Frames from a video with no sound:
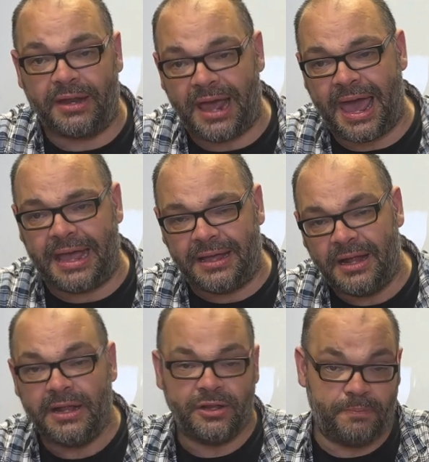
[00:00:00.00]
And hey,
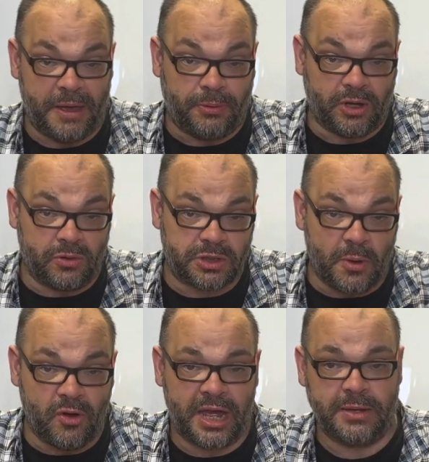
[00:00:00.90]
people don't
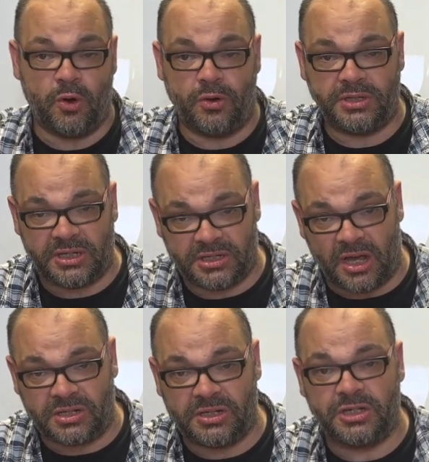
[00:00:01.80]
smoke anymore. It's
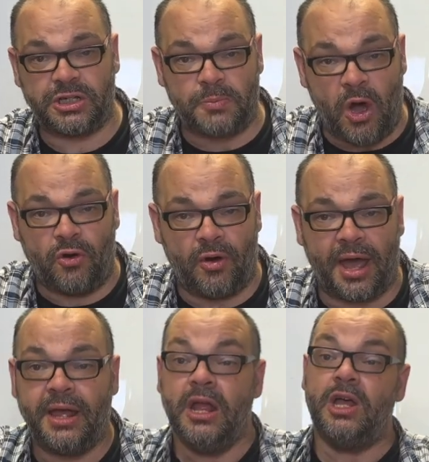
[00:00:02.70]
disgusting to smoke,
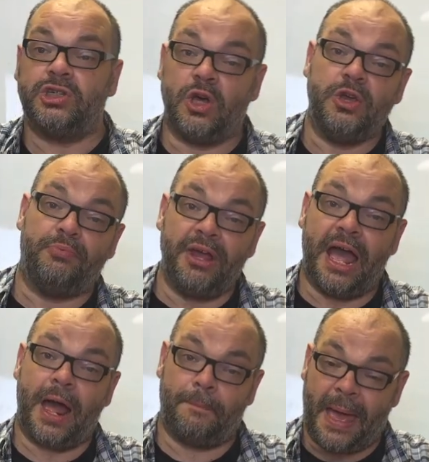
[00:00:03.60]
right? So you bring
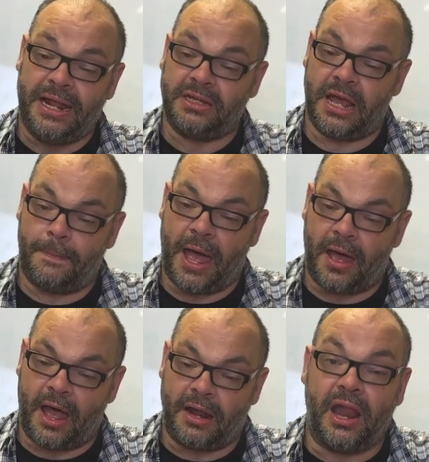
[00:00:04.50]
out a pen,
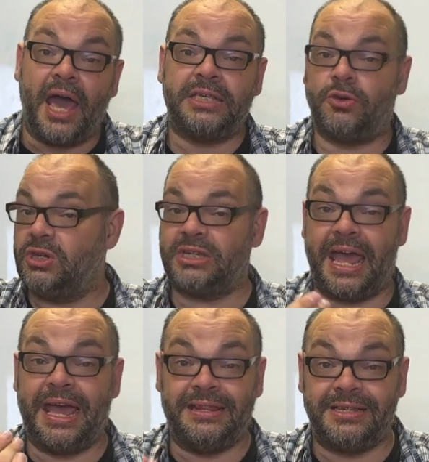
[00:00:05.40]
a, a, lighter, and you say,
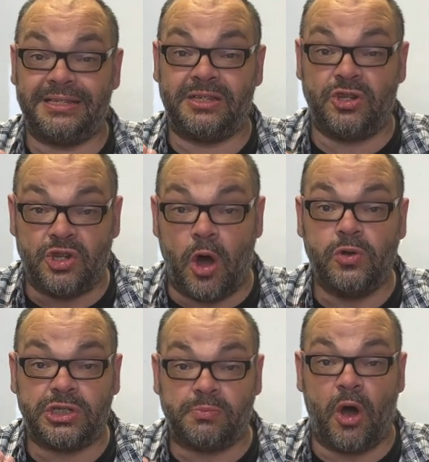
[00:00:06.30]
hey, this is a no
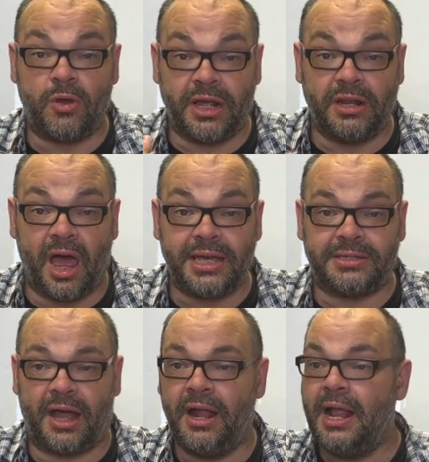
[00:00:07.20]
smoking
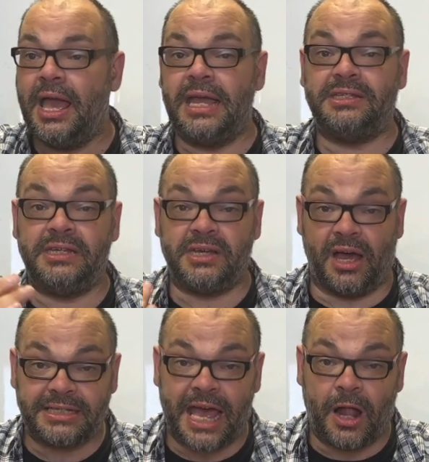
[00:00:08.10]
lighter. It's
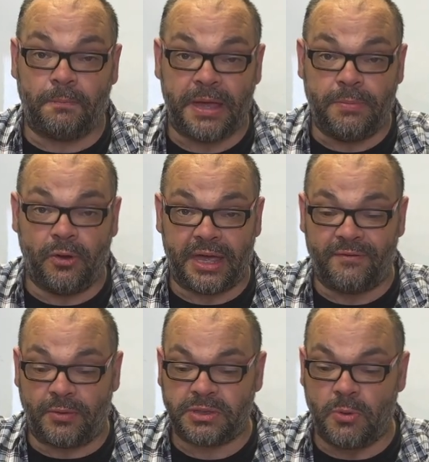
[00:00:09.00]
designed to help people
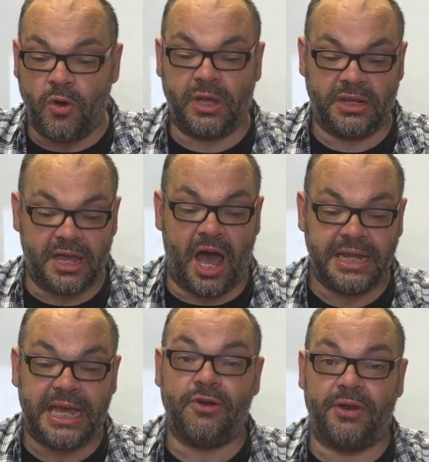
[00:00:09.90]
give up smoking. The
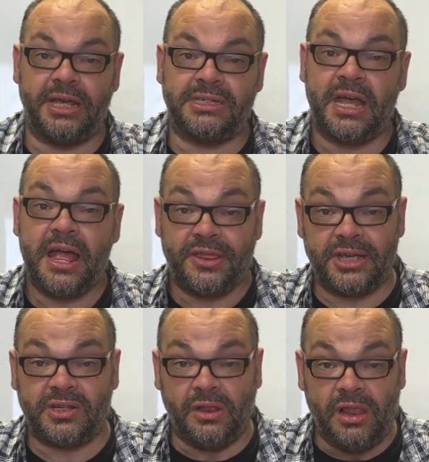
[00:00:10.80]
idea is
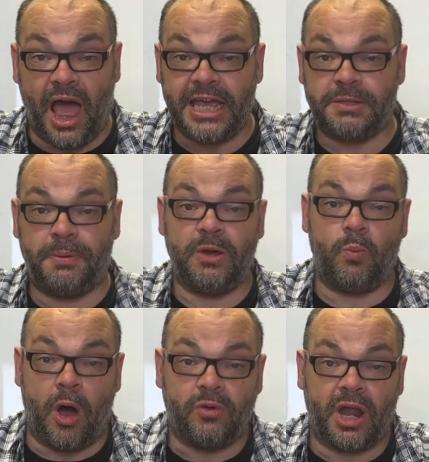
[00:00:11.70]
this will light, but it
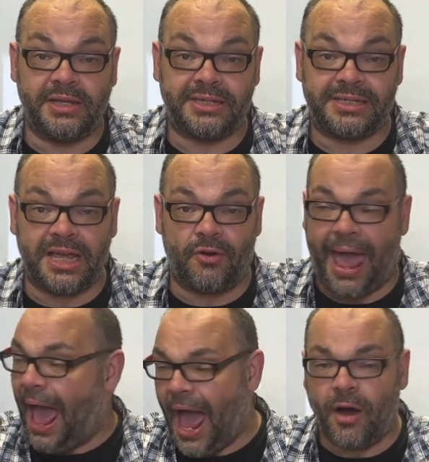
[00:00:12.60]
won't light a
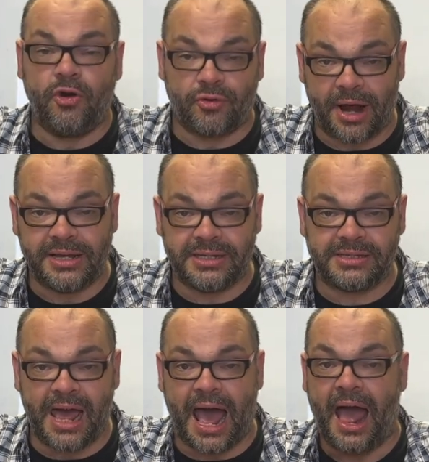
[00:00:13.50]
cigarette. How crazy is
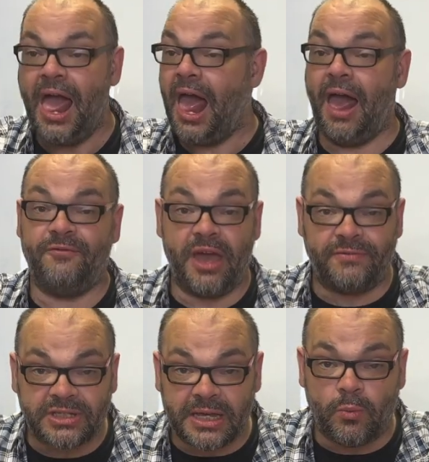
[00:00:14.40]
that? Have you
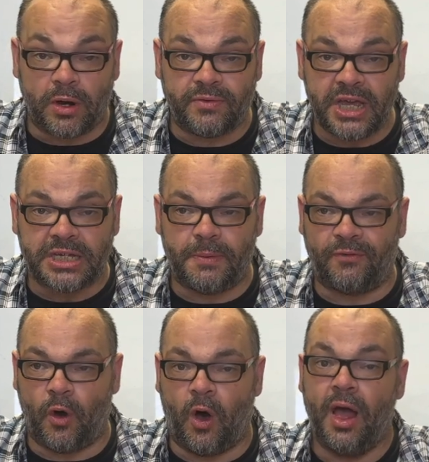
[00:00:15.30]
ever seen one of these
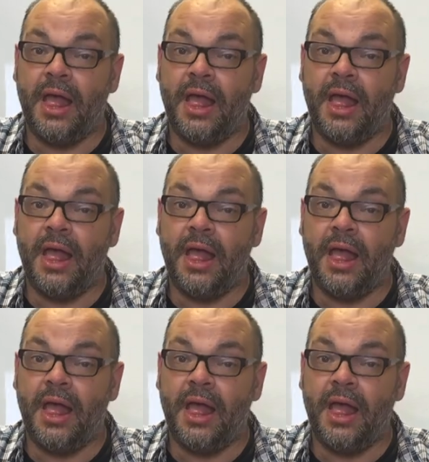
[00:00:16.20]
before?